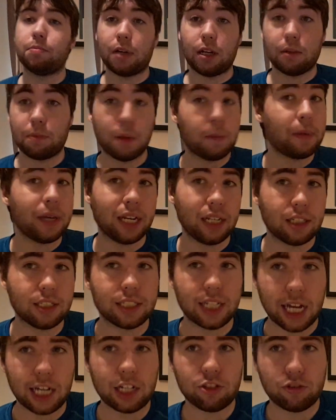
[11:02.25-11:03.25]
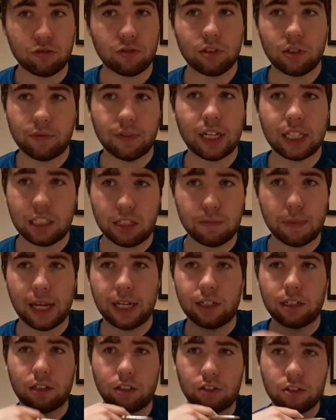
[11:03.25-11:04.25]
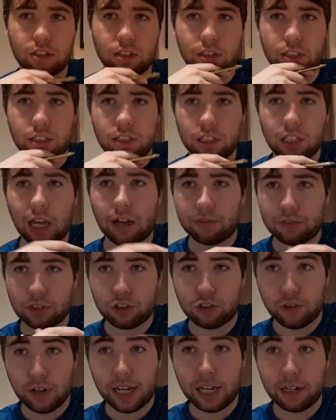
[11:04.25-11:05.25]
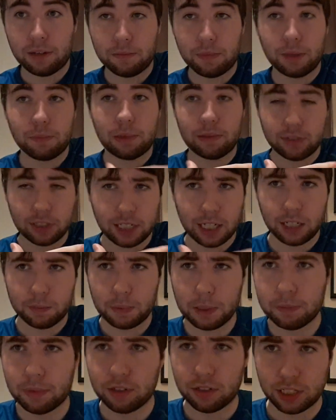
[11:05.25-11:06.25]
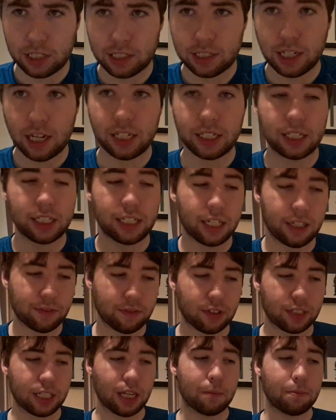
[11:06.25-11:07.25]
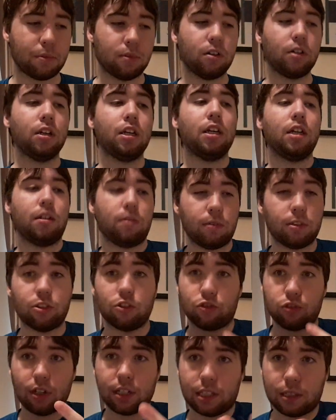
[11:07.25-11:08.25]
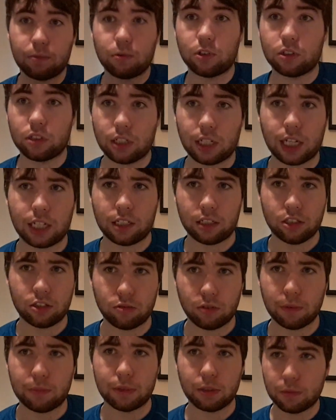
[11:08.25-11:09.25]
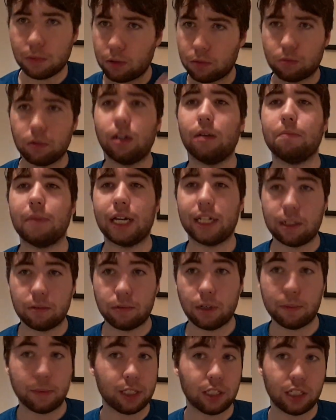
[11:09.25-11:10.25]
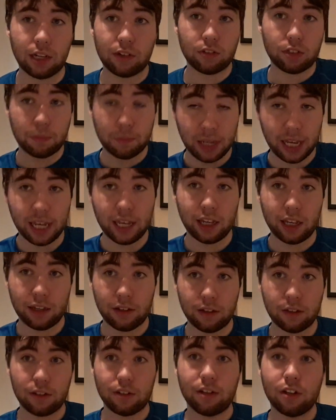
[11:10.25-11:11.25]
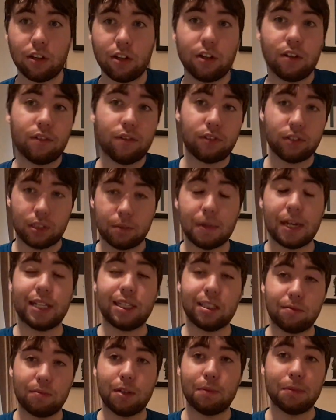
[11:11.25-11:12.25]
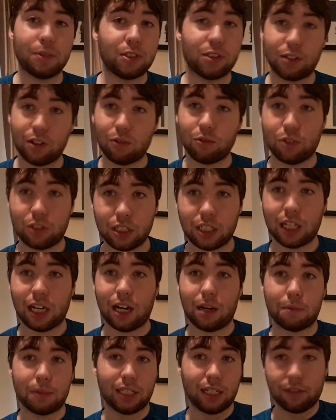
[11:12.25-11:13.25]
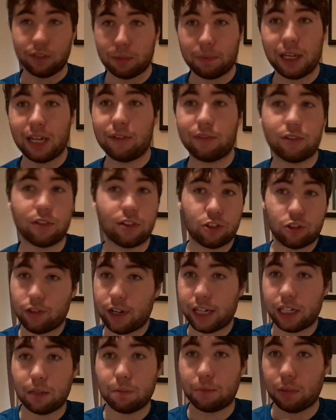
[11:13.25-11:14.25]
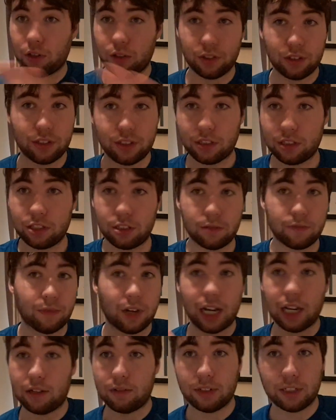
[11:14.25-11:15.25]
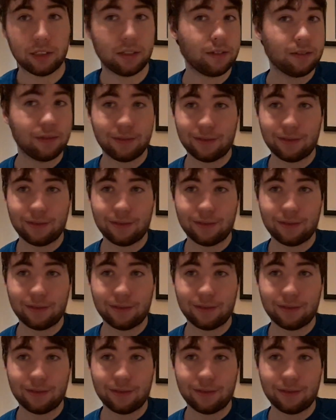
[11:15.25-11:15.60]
amount, it would be billions extra in defence spending, because you have to train people, to take people out of society. Take, for example, when you're 21, you get conscripted, both men and women. You have to pay for the men and women to go to the army. You have to pay for their training, bullets, firing,